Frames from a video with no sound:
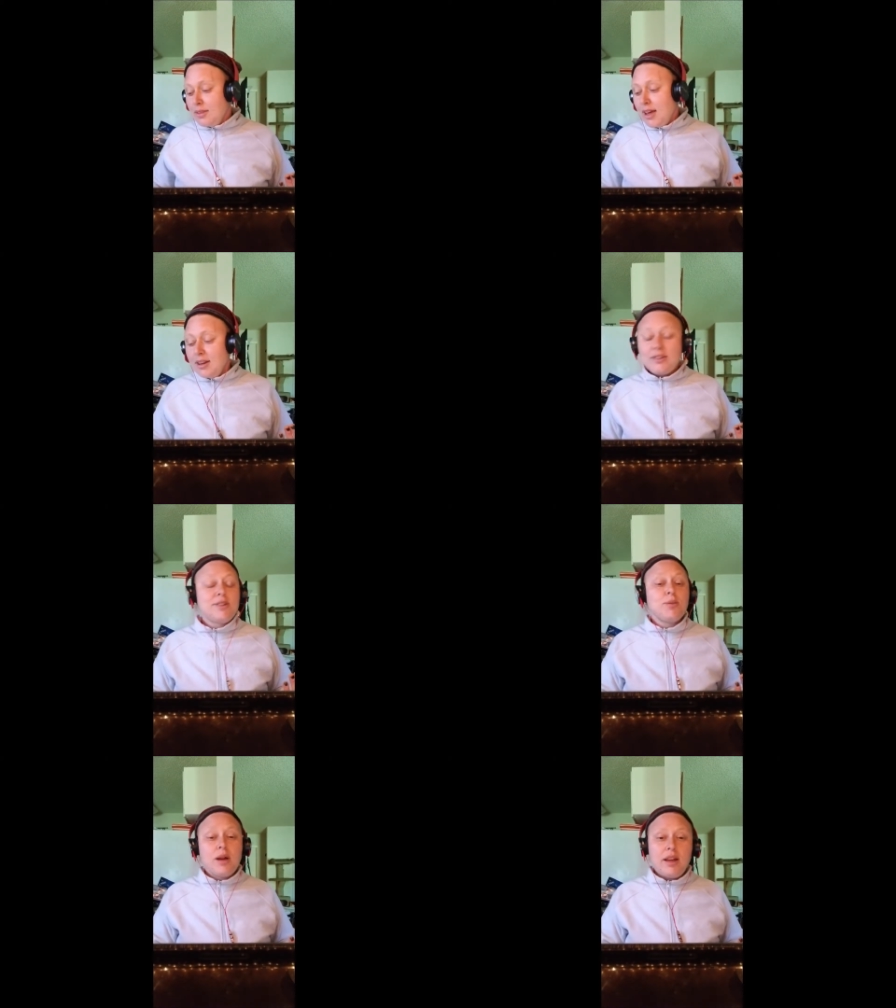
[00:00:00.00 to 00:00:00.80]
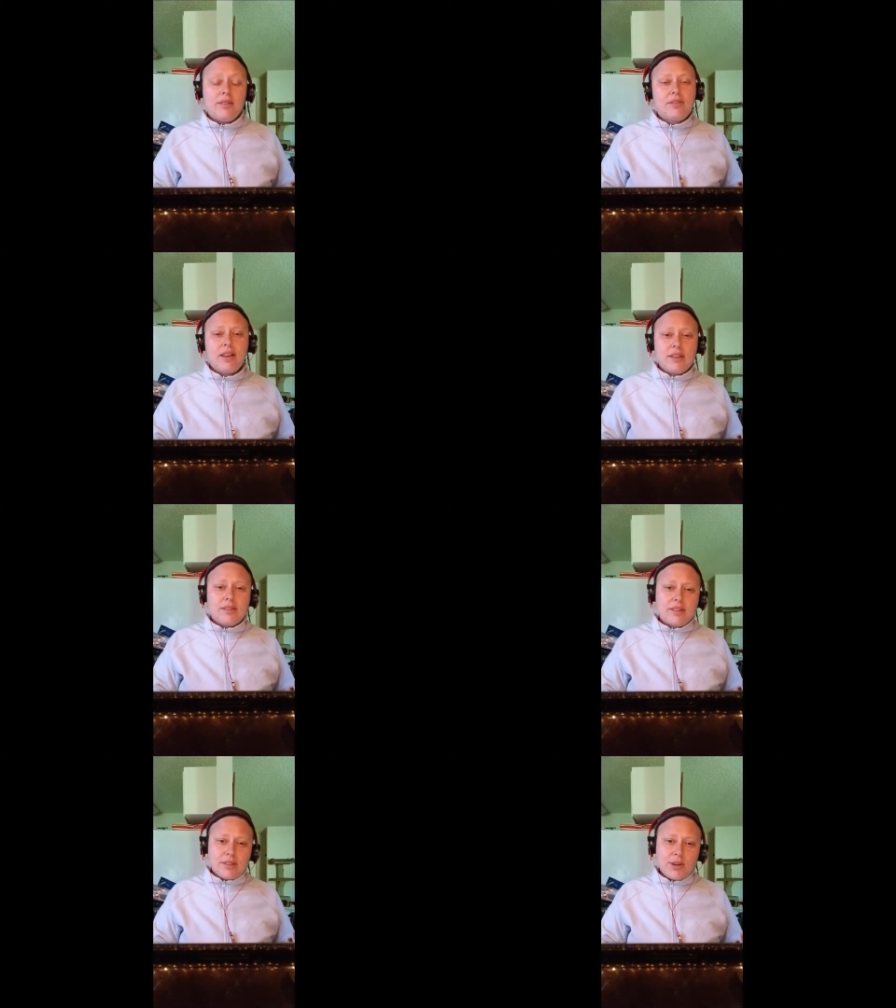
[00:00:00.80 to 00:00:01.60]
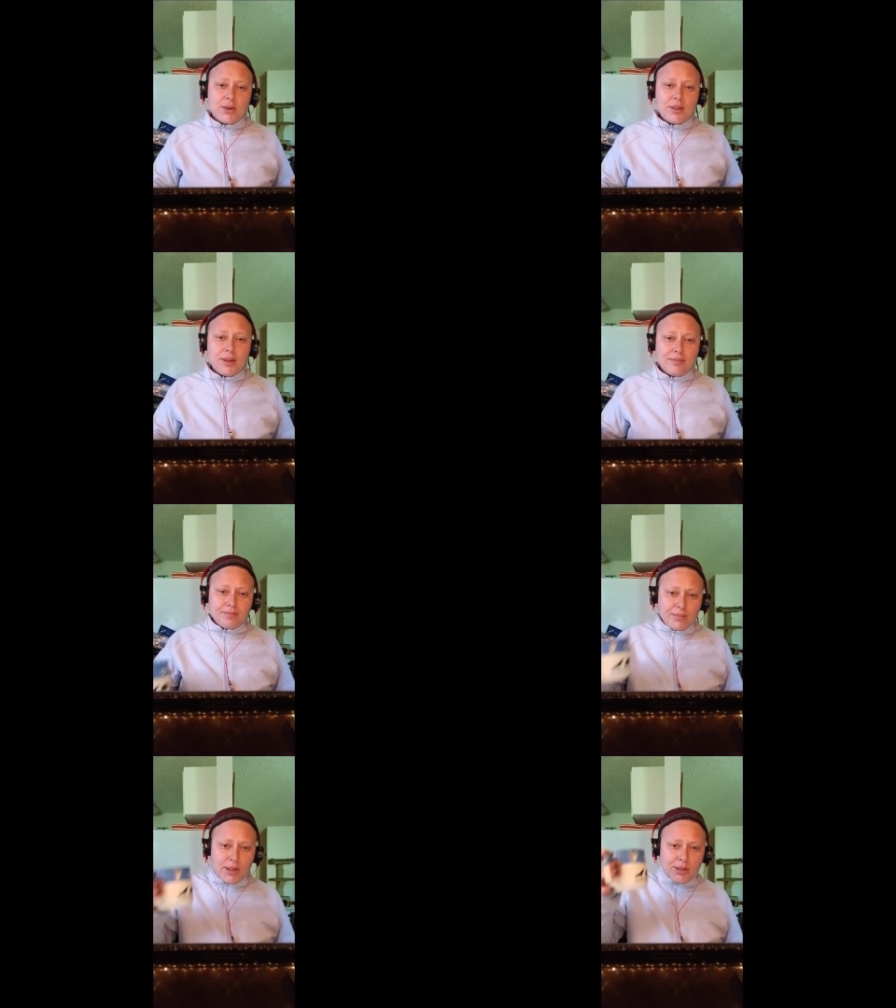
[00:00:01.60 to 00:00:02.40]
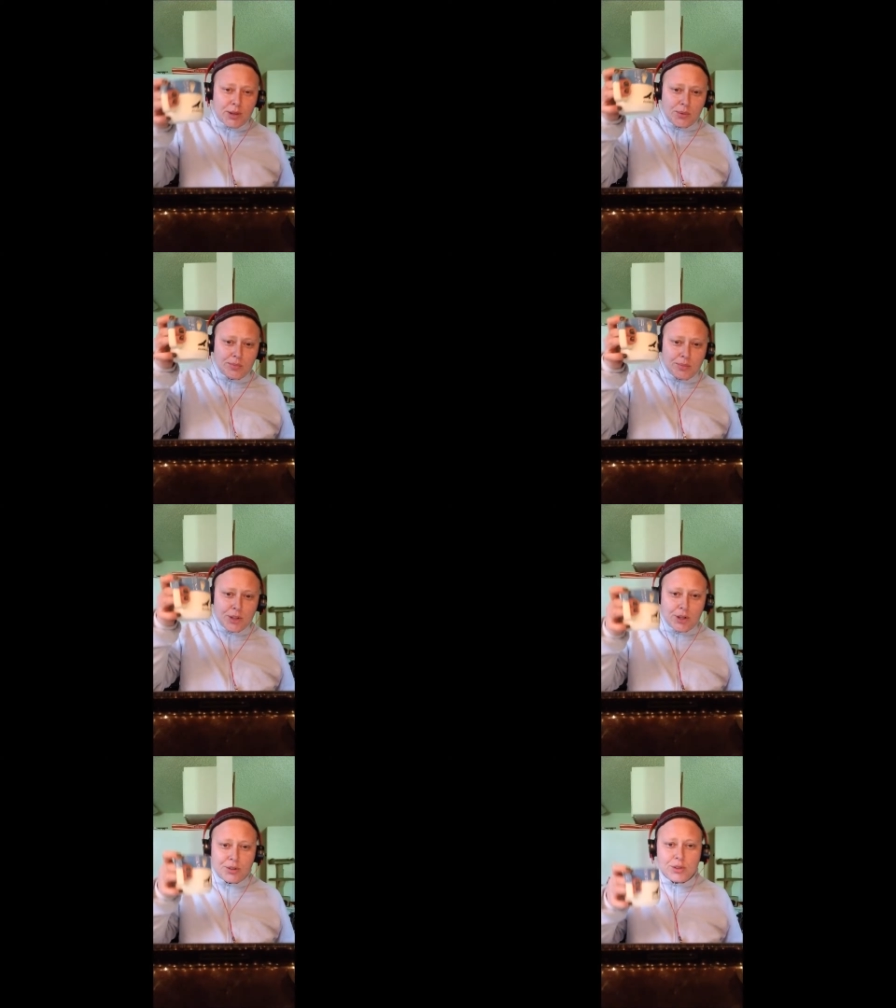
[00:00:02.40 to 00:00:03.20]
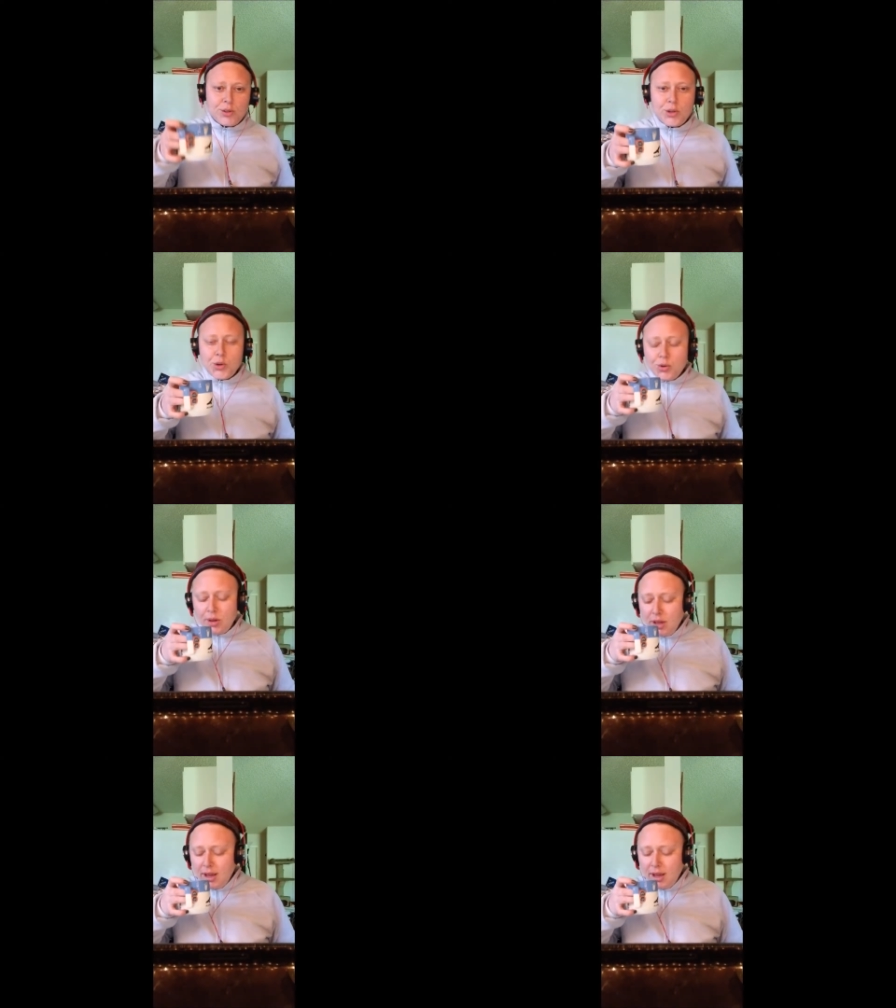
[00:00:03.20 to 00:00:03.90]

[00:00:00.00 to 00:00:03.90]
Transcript: That is the way of things. Totally. So, cheers to you.